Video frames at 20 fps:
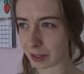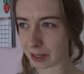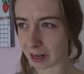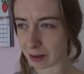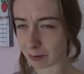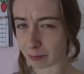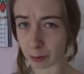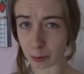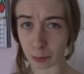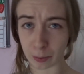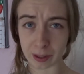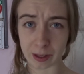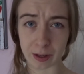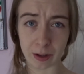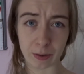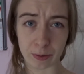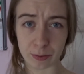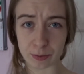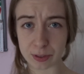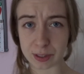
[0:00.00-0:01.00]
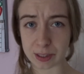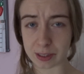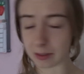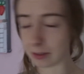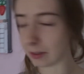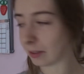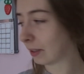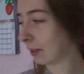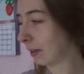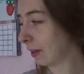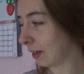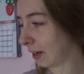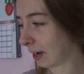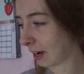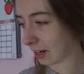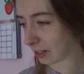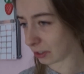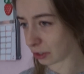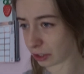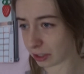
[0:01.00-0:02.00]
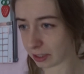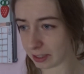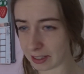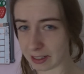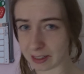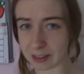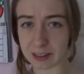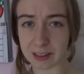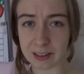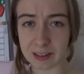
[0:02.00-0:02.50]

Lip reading: count long enough to actually